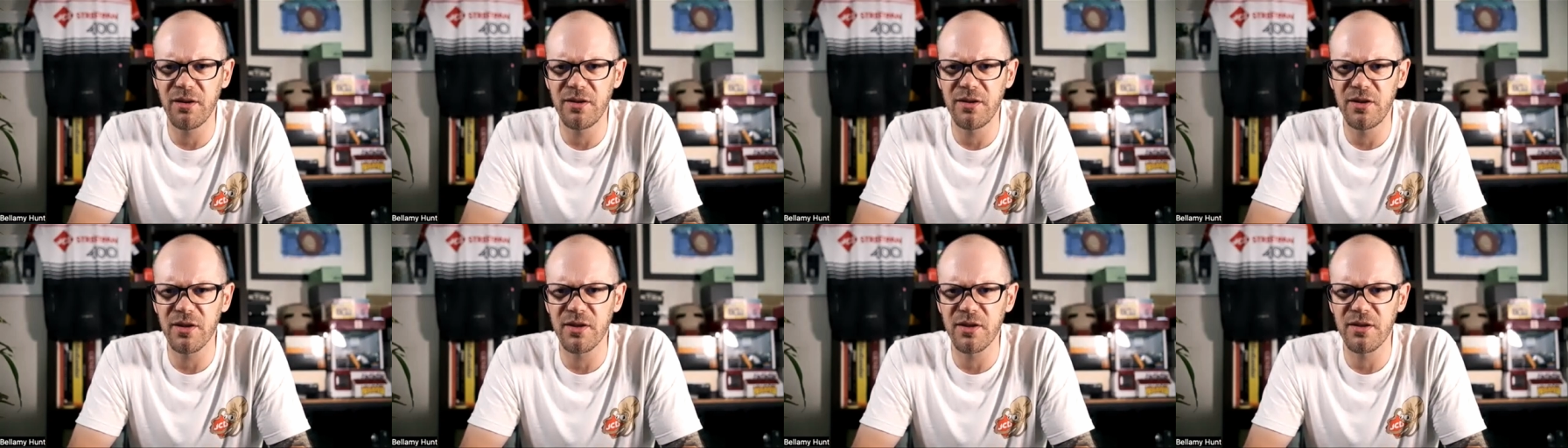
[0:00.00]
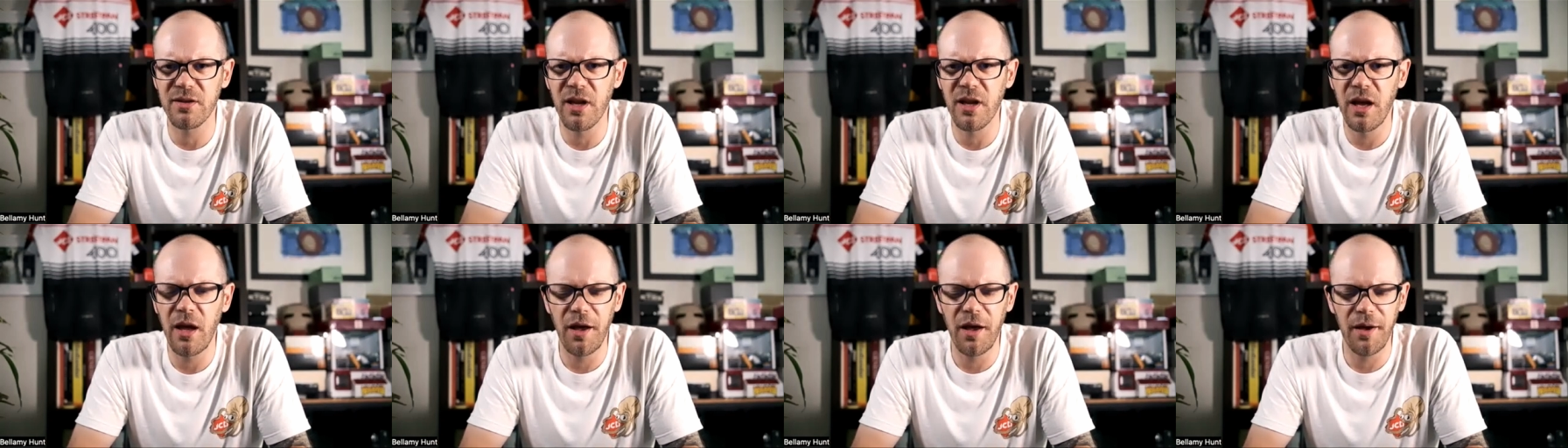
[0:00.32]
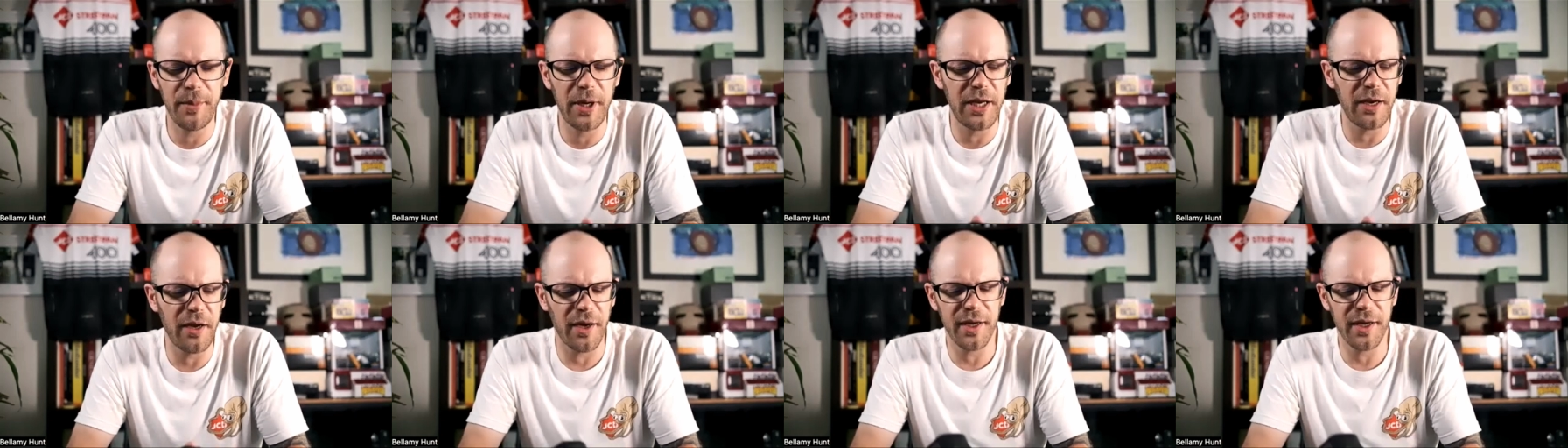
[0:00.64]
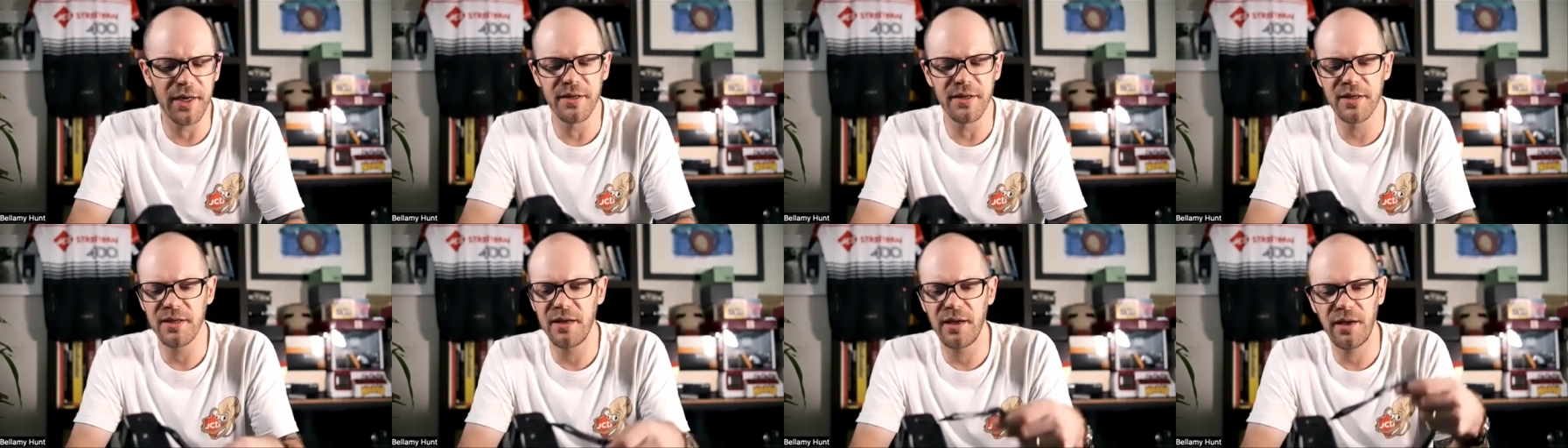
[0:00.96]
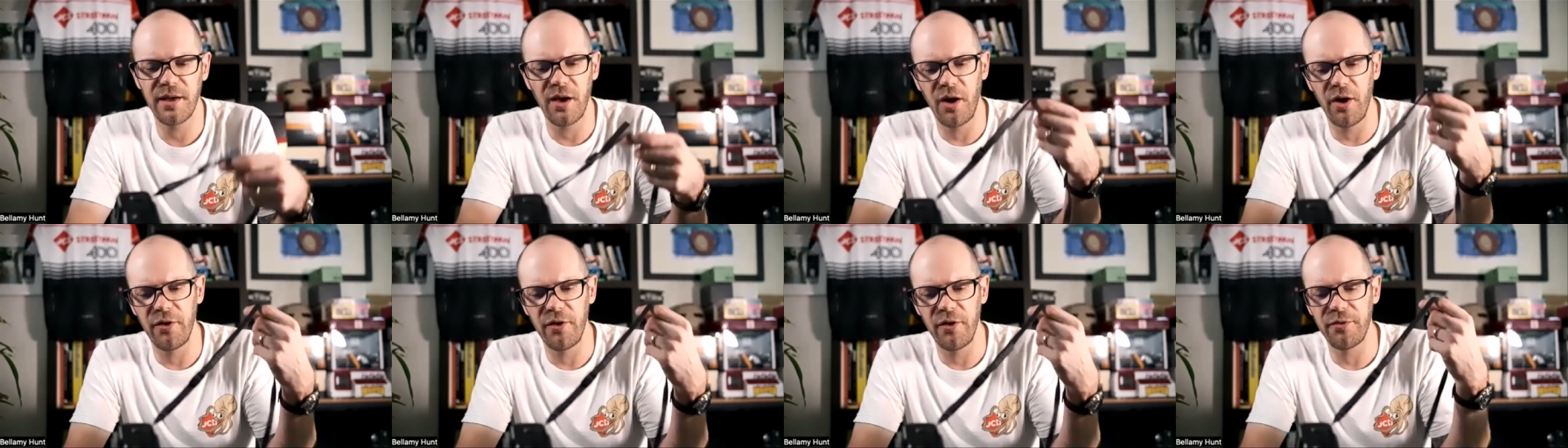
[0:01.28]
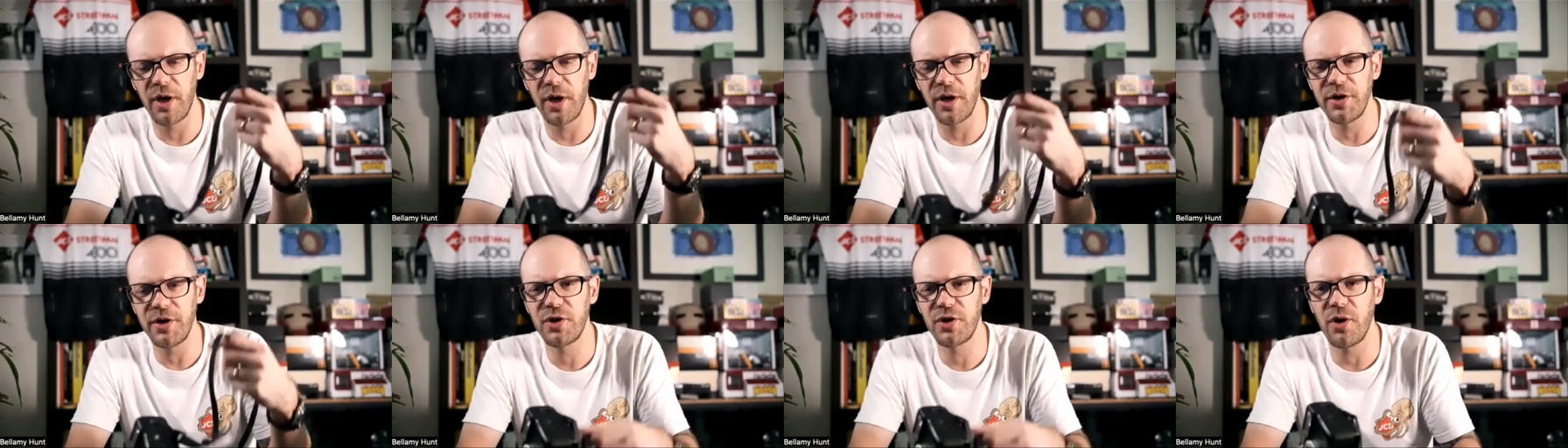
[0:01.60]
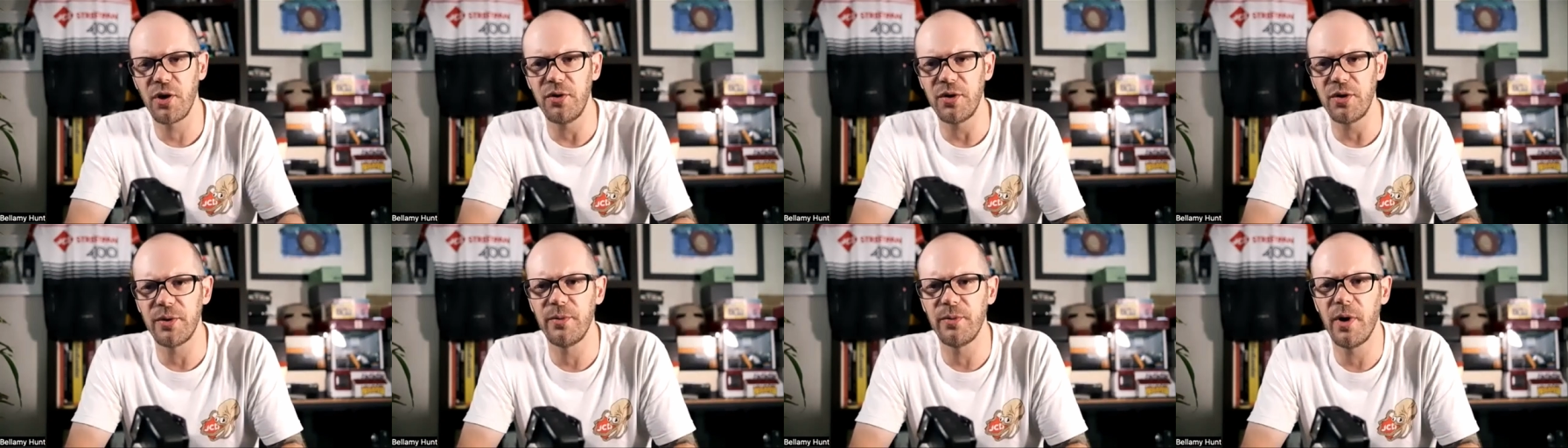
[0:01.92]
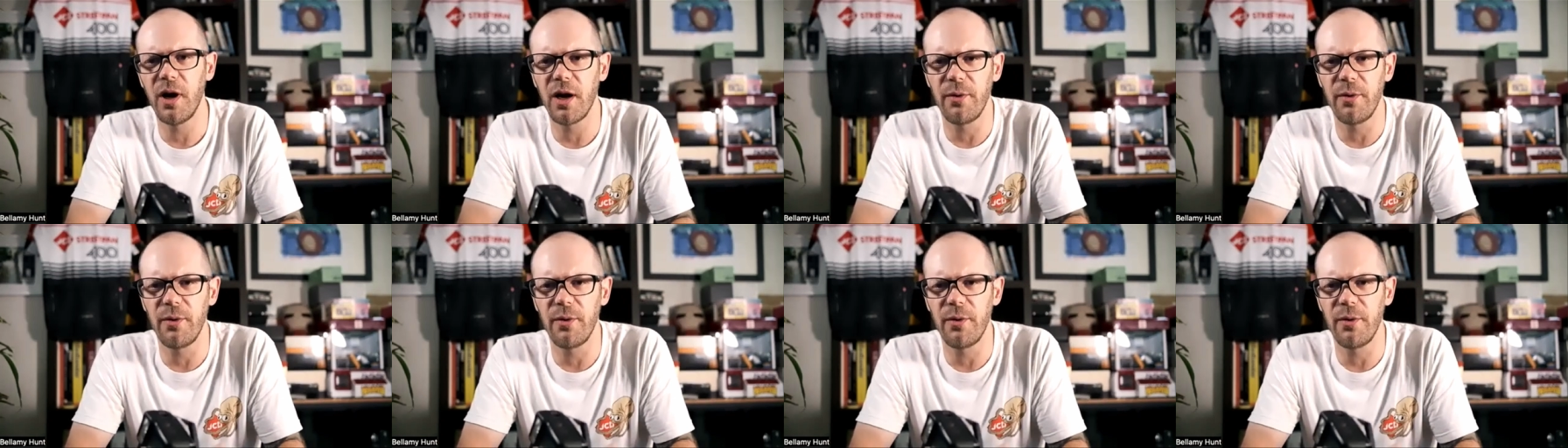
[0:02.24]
just, I mean, I can sling it over my shoulder while